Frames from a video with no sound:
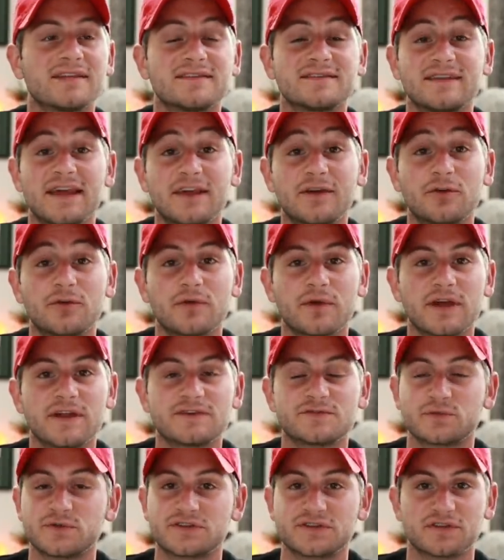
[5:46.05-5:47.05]
standard
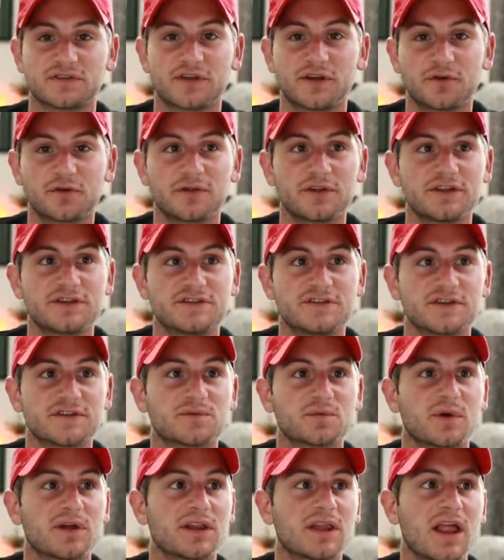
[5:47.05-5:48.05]
range, which literally
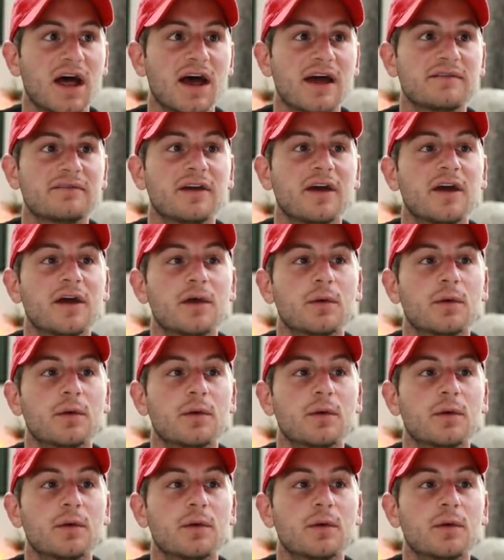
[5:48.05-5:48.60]
just went live,